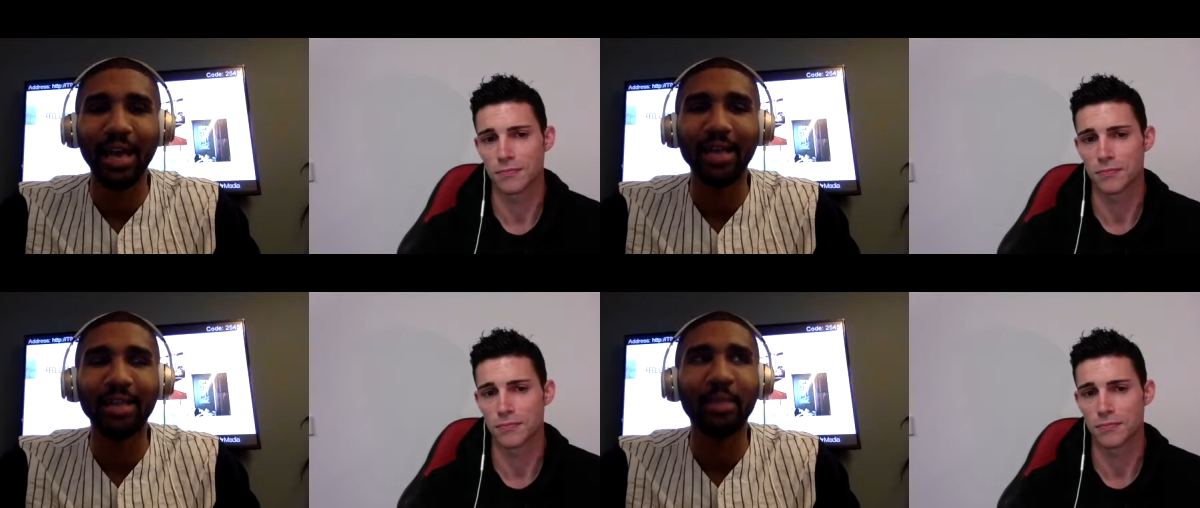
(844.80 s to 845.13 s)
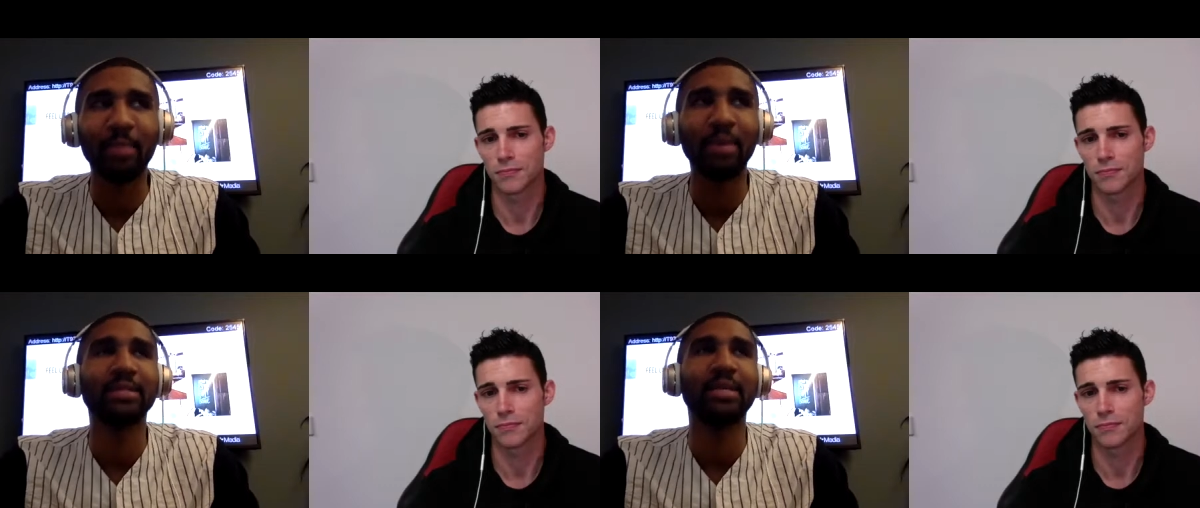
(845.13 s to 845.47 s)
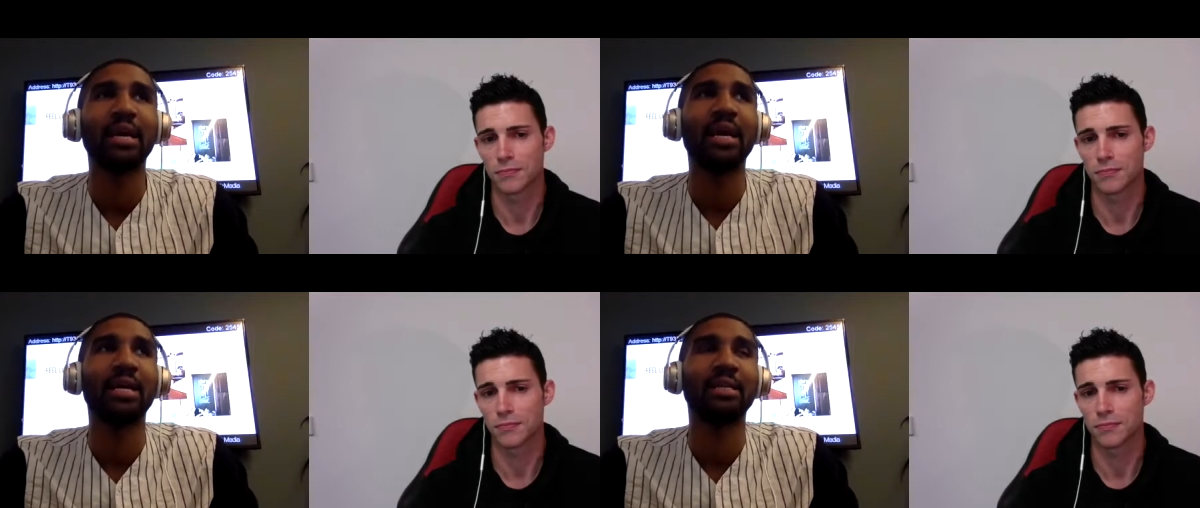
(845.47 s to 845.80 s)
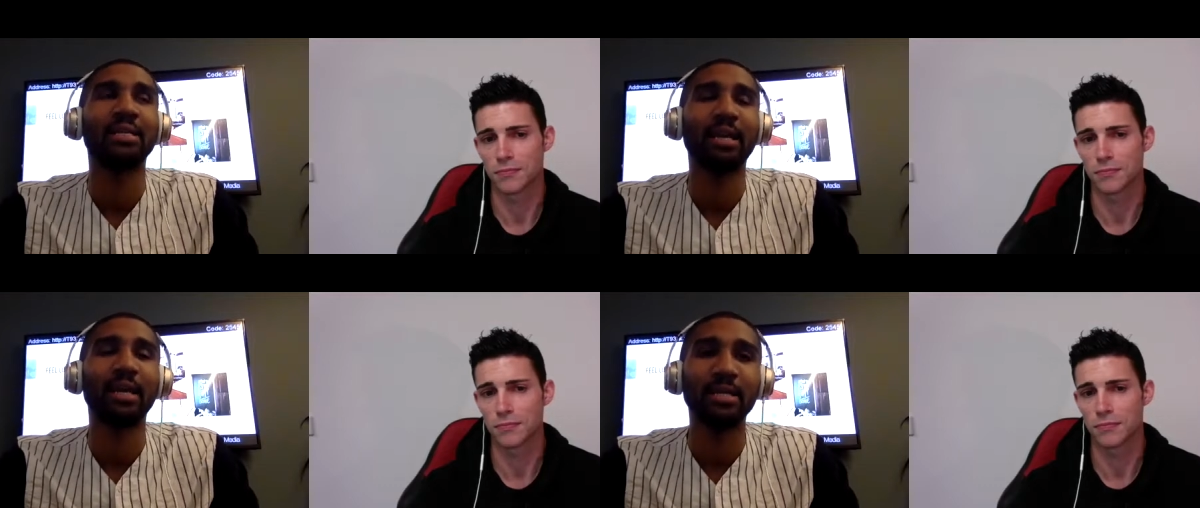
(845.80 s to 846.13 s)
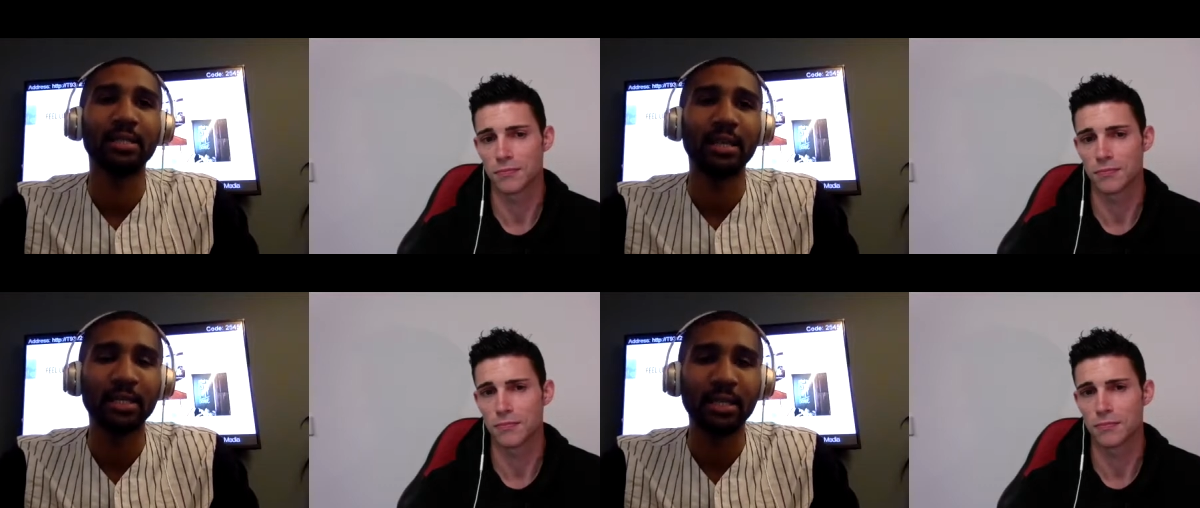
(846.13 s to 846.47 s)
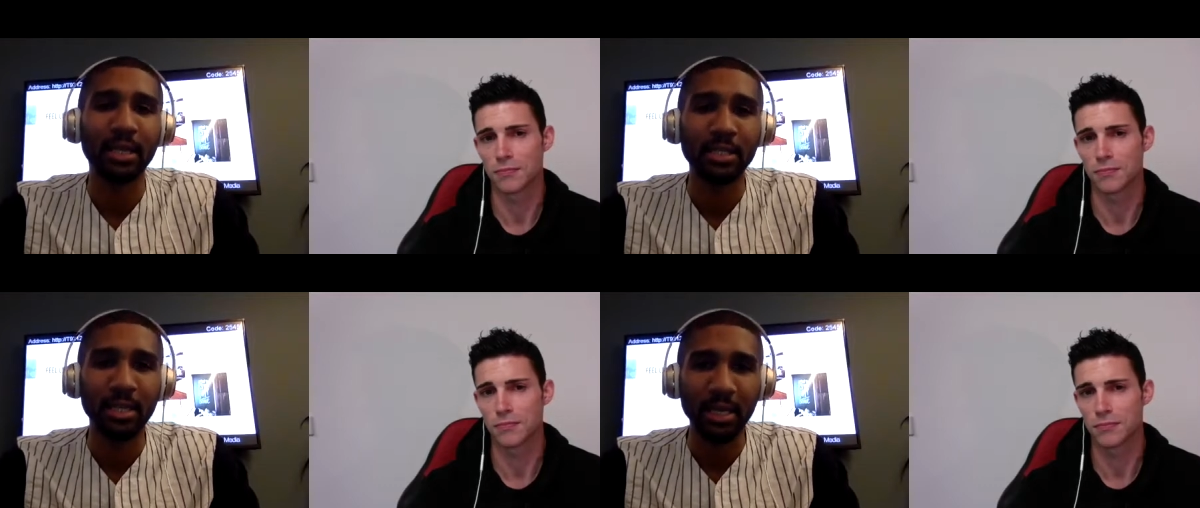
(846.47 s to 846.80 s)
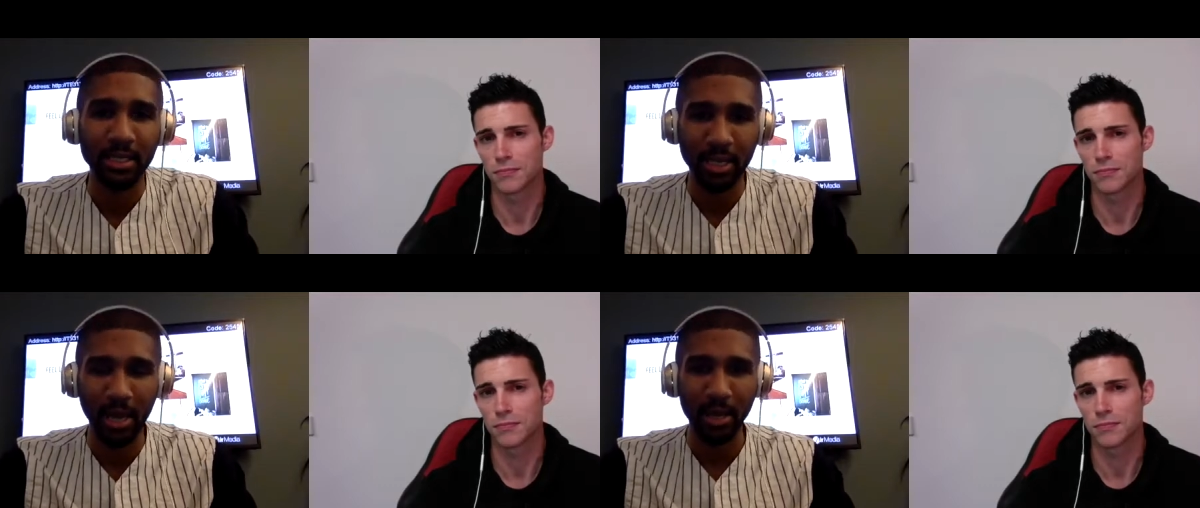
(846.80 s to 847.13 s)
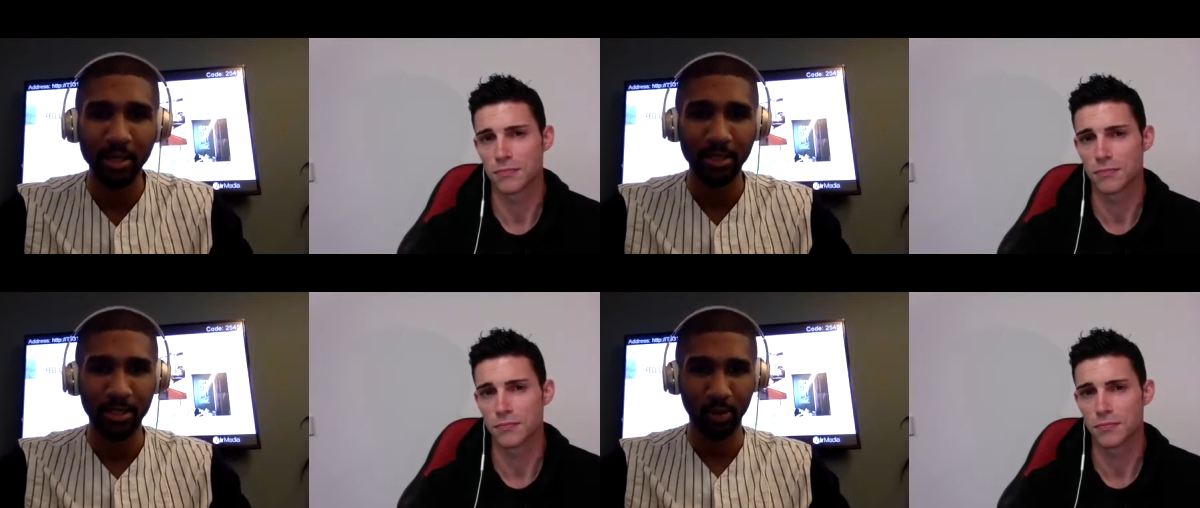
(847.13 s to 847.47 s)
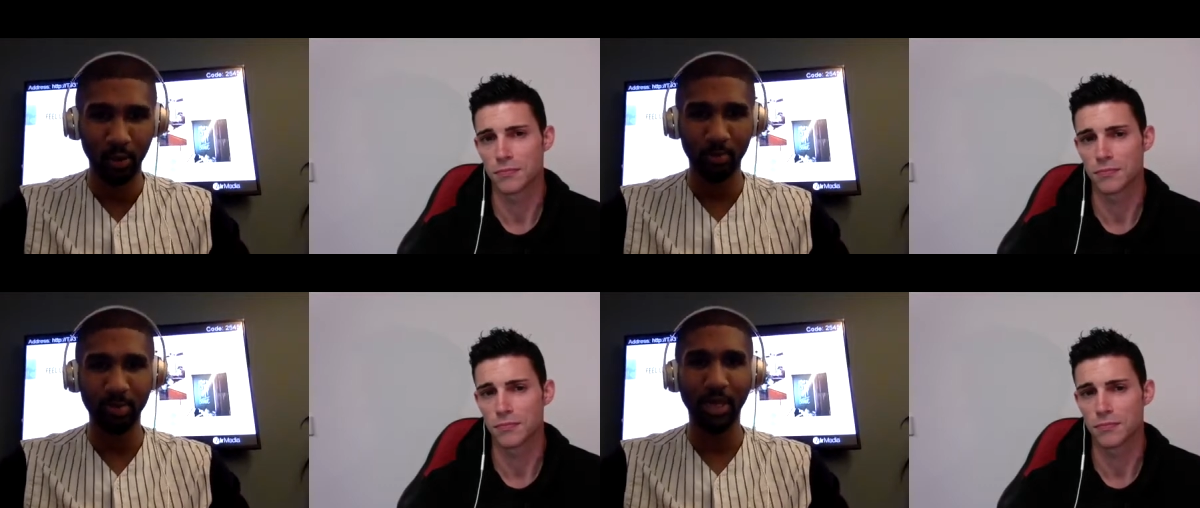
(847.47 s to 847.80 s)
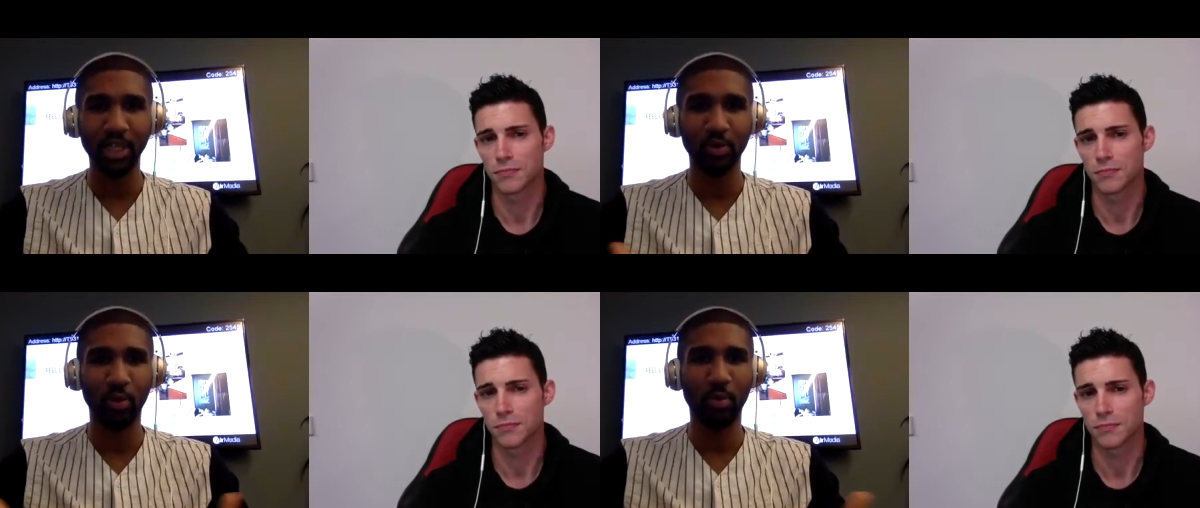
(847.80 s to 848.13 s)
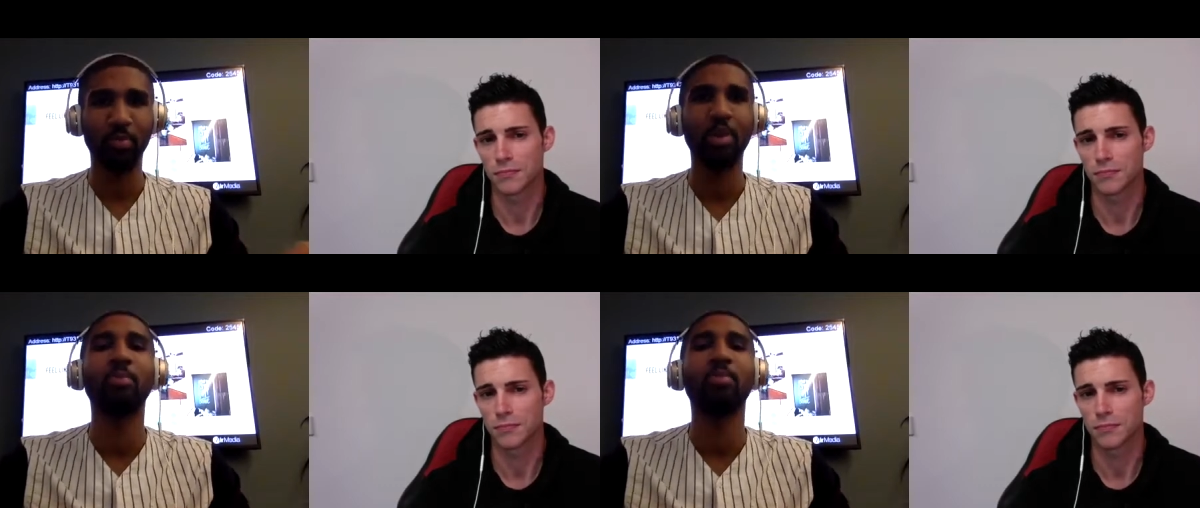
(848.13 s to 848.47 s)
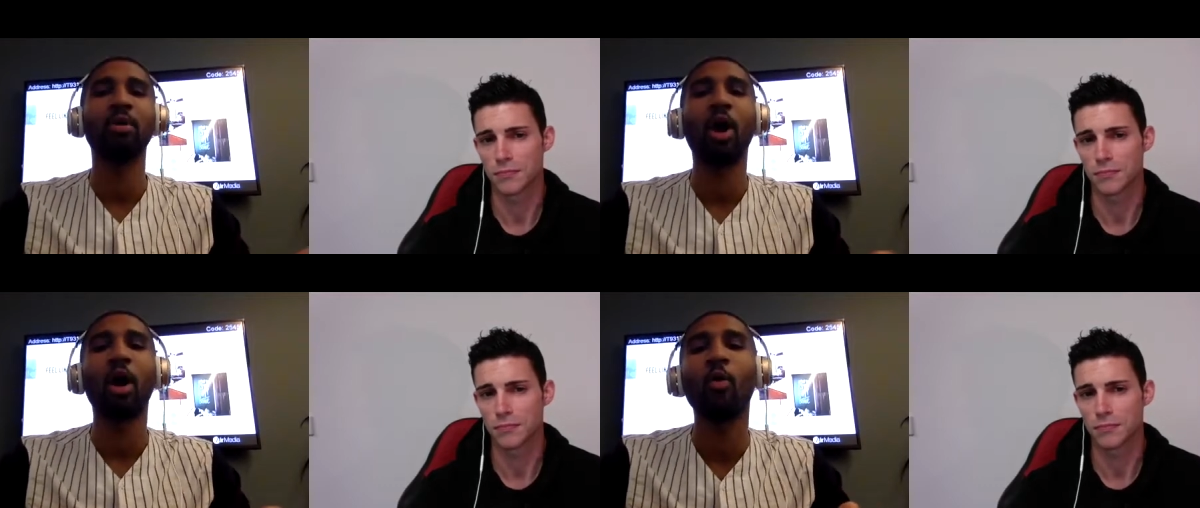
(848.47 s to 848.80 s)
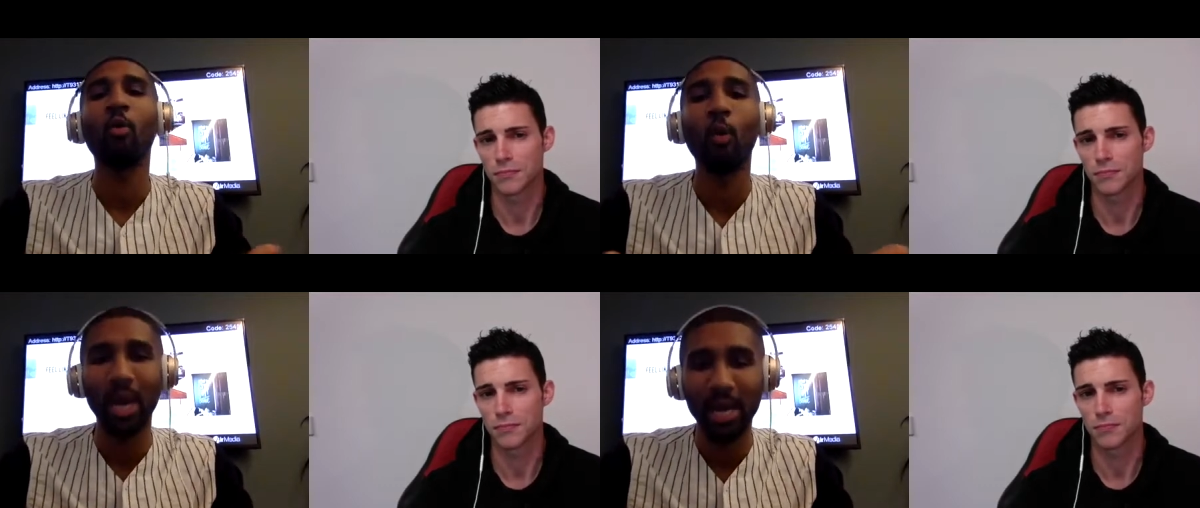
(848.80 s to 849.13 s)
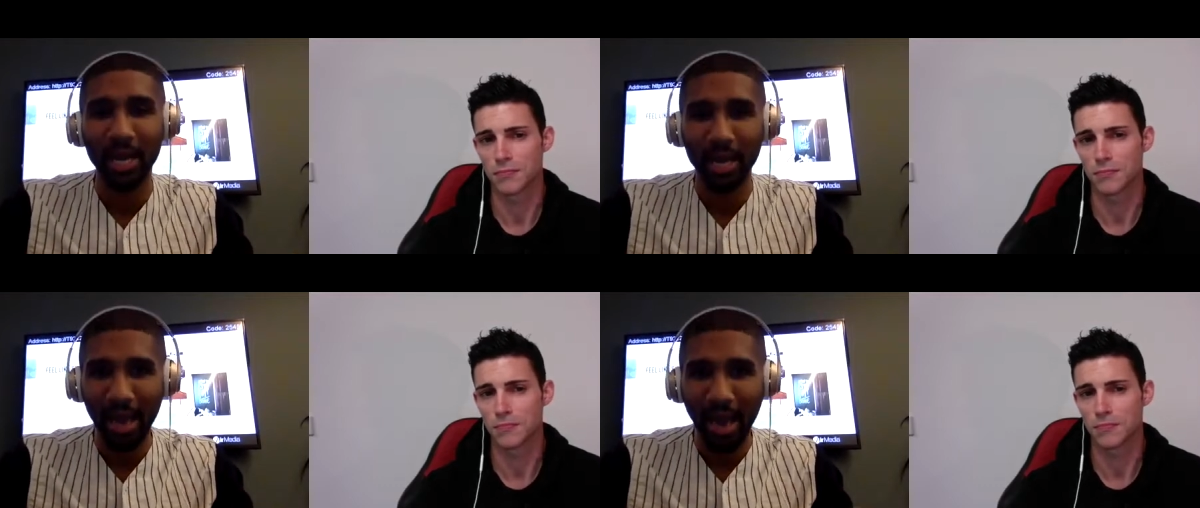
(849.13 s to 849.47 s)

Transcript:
Speaker 1: the best thing I can say is it's got us to a place where people are winning